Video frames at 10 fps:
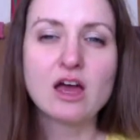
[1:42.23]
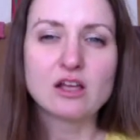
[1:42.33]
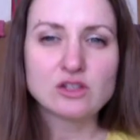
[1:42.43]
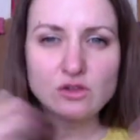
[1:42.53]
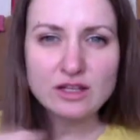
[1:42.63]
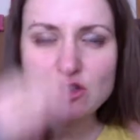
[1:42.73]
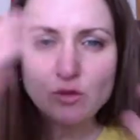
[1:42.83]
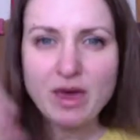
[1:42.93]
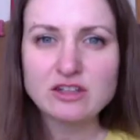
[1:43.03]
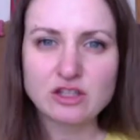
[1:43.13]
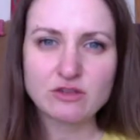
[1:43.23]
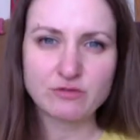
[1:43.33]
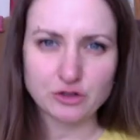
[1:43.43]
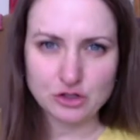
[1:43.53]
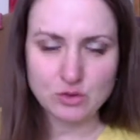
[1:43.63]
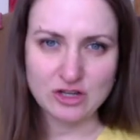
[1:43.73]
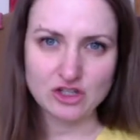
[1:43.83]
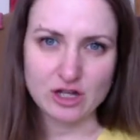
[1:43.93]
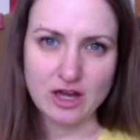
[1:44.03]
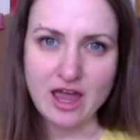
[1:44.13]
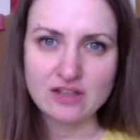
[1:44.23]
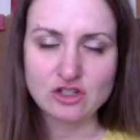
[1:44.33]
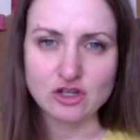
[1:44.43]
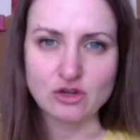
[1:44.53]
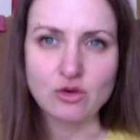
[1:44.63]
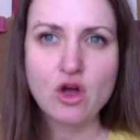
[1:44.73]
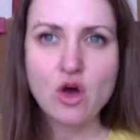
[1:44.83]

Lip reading: So let's go back to the first question I asked you.